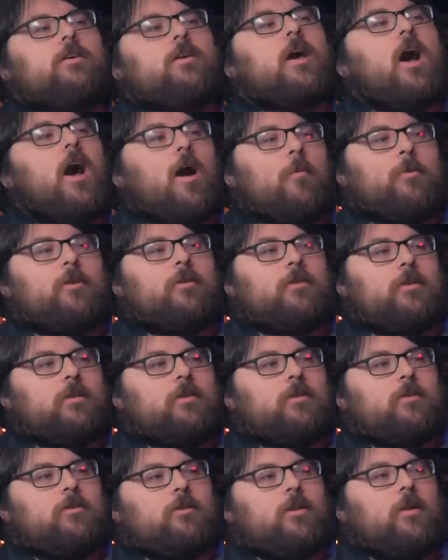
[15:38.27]

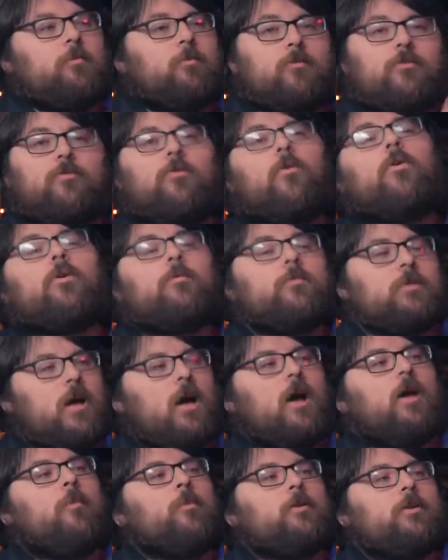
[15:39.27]
competently and performed
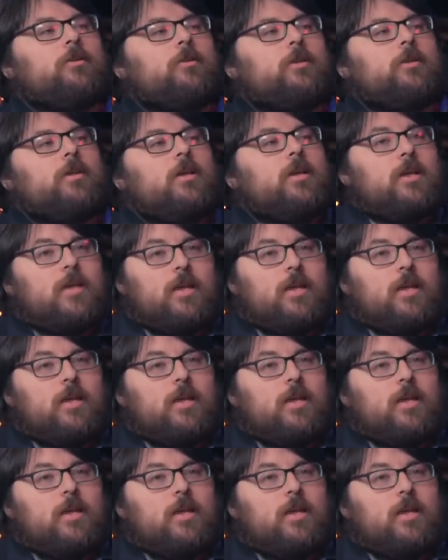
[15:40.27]
competently,